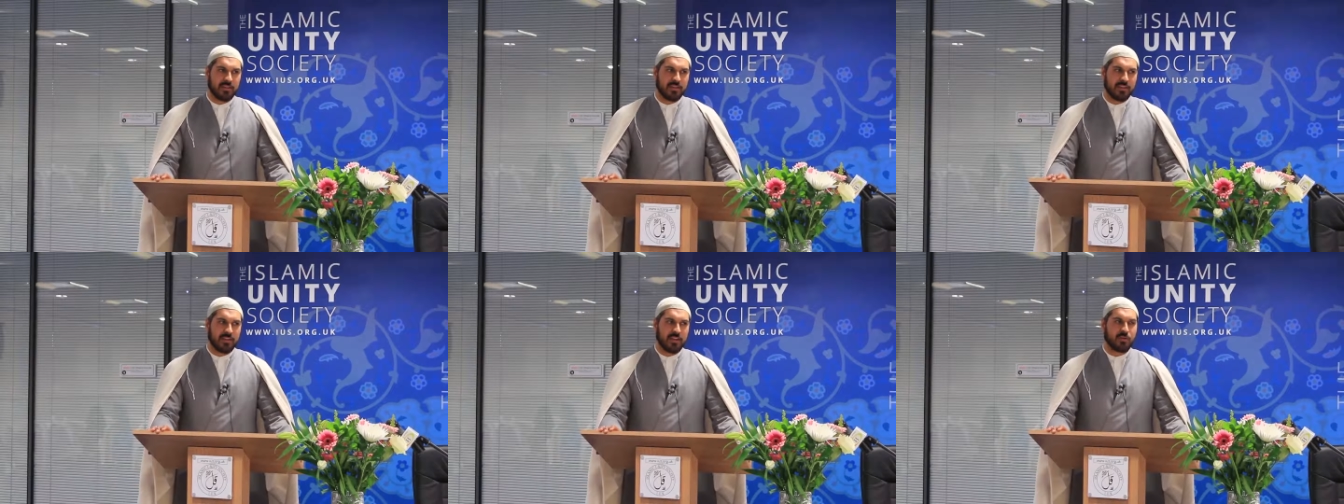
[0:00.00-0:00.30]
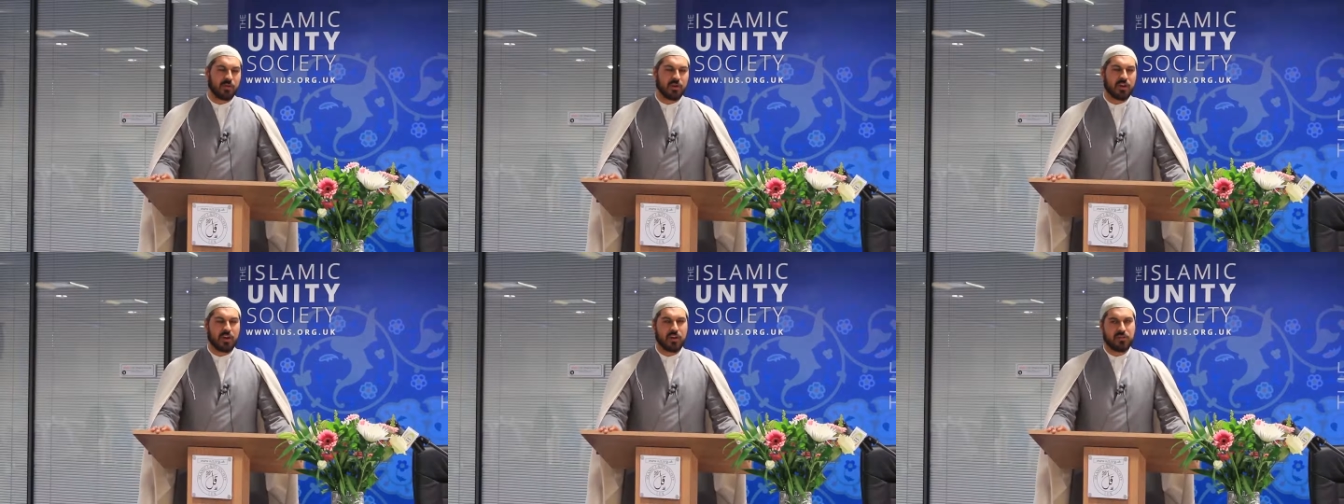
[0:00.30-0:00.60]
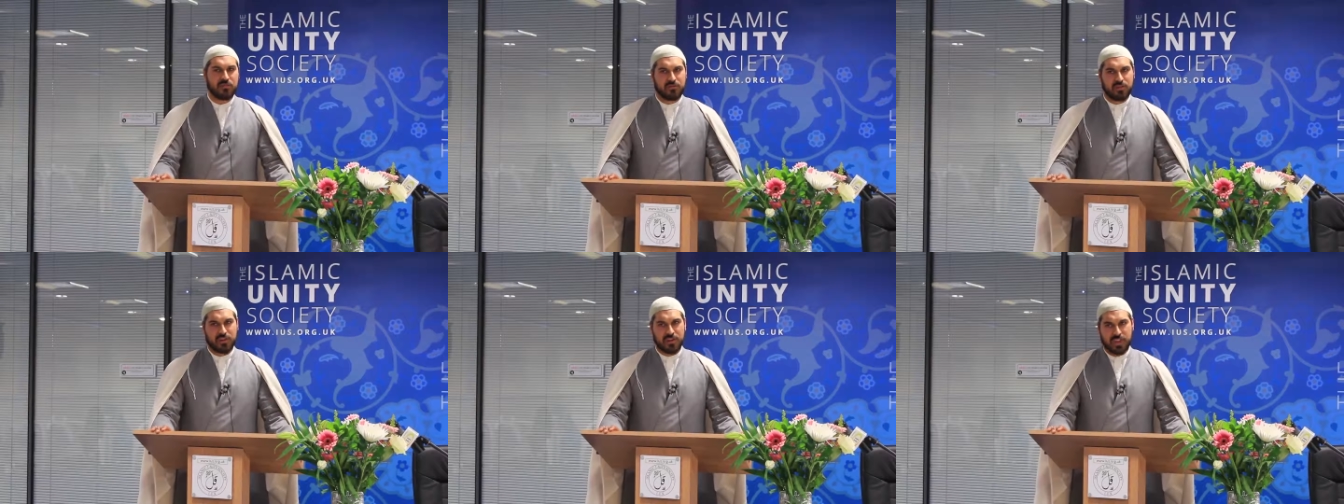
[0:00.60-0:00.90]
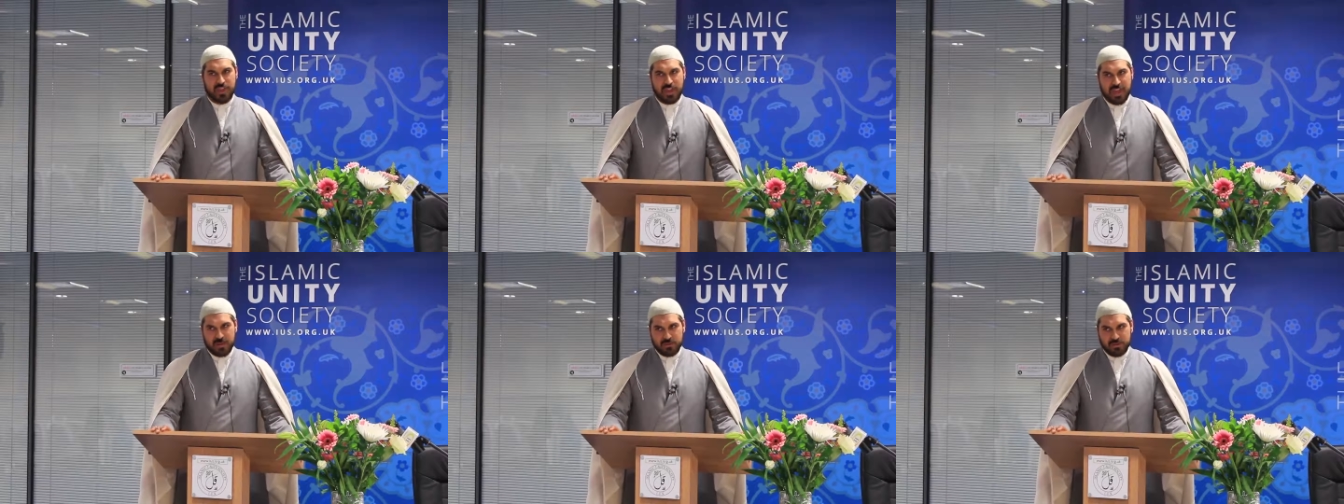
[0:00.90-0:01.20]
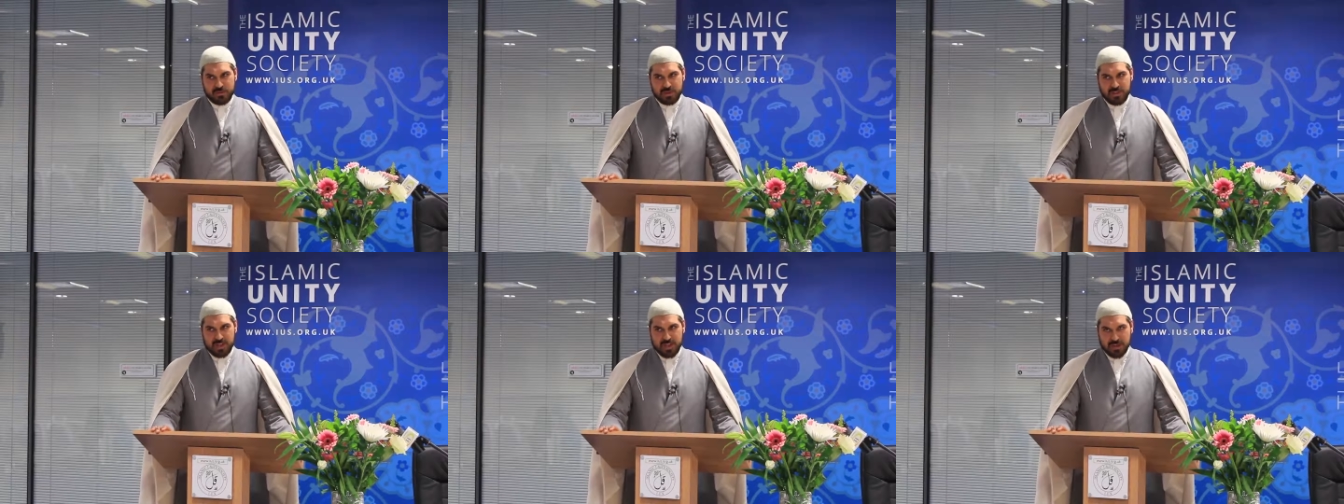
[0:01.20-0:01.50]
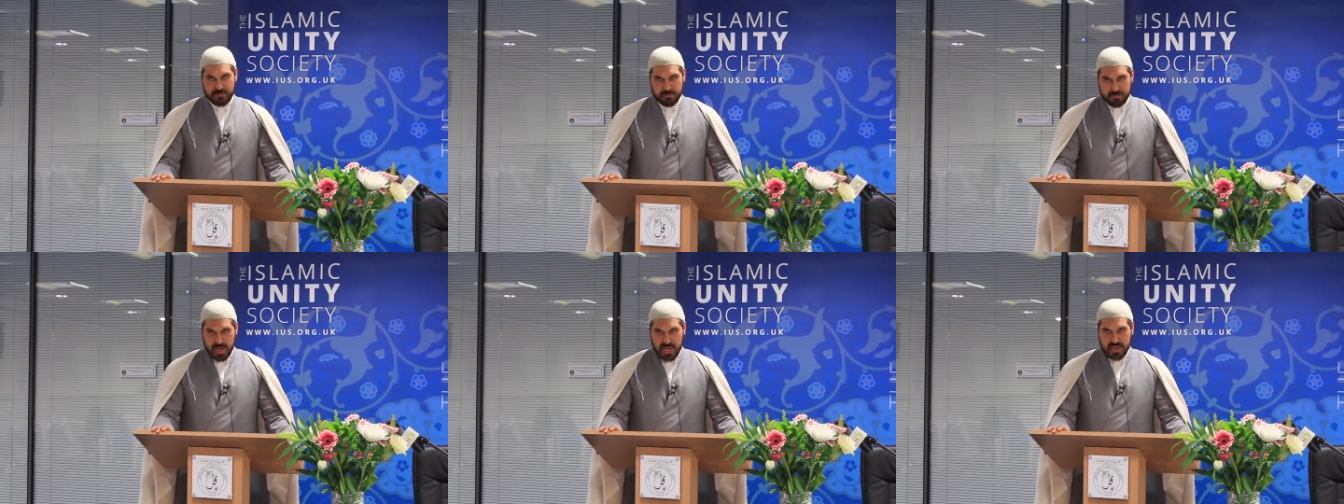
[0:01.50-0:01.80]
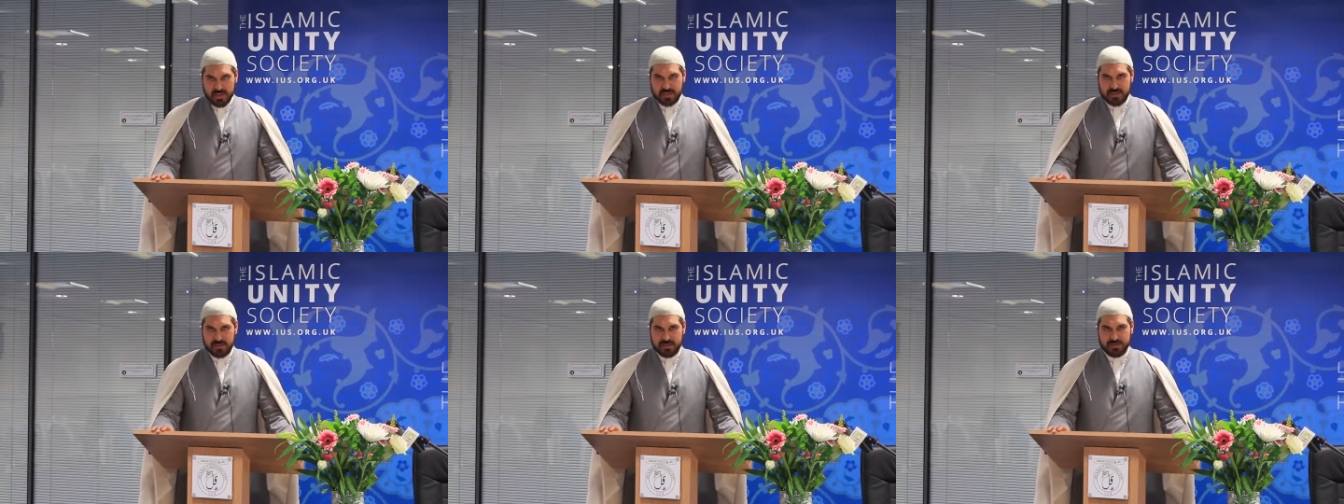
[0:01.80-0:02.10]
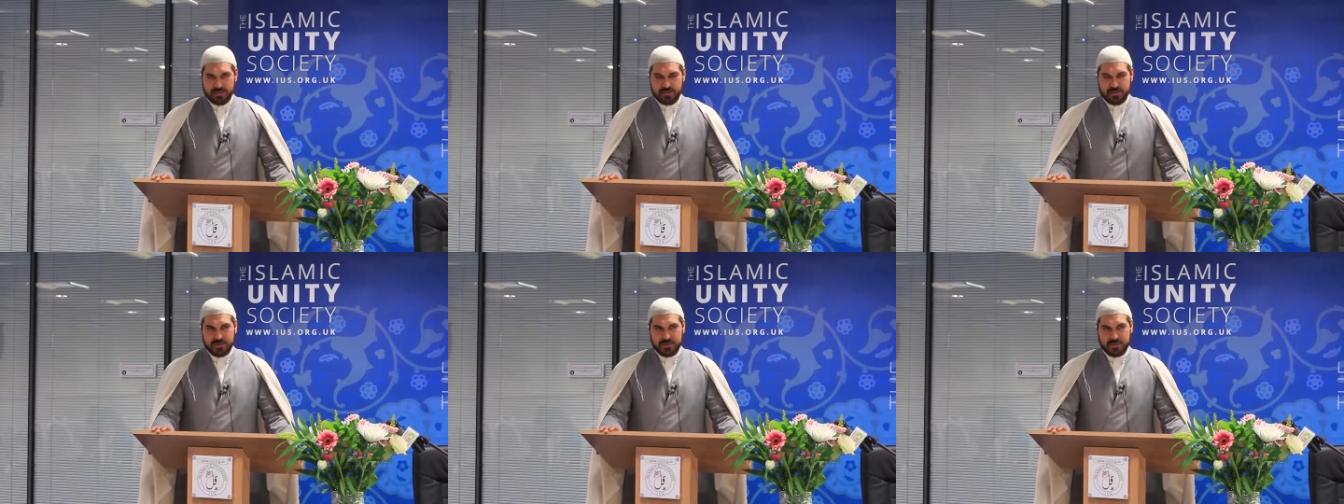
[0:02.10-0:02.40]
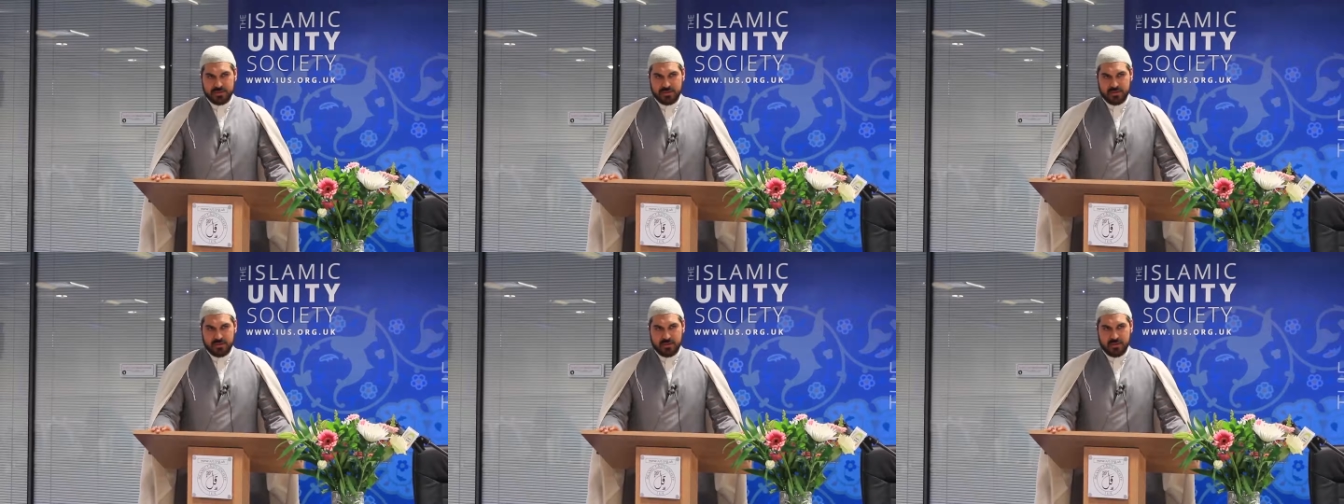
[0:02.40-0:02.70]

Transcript: no, 100,000 companions.